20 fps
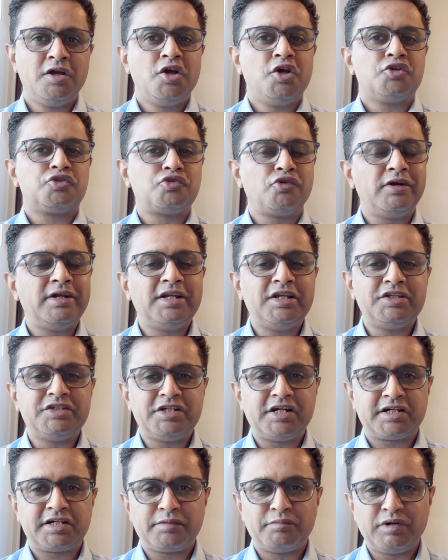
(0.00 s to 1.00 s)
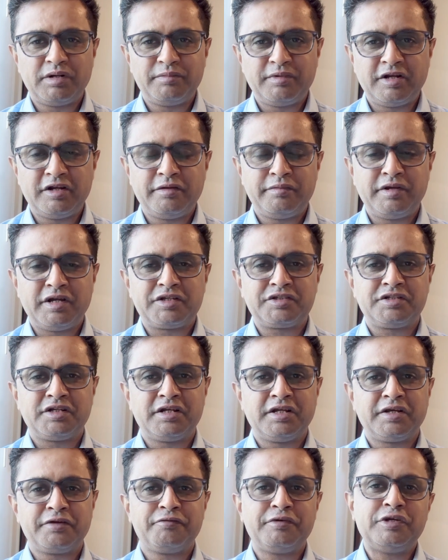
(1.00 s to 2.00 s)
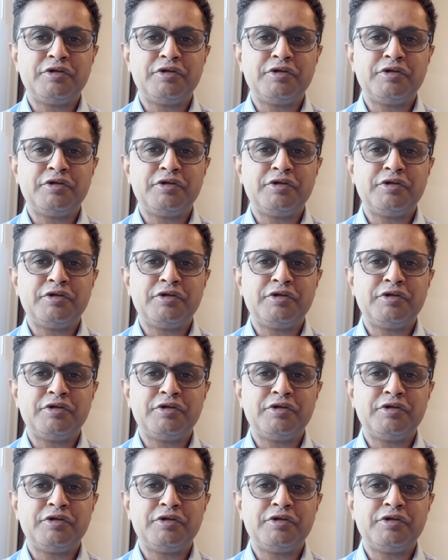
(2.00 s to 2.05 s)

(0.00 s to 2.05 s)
So in injectable manufacturing,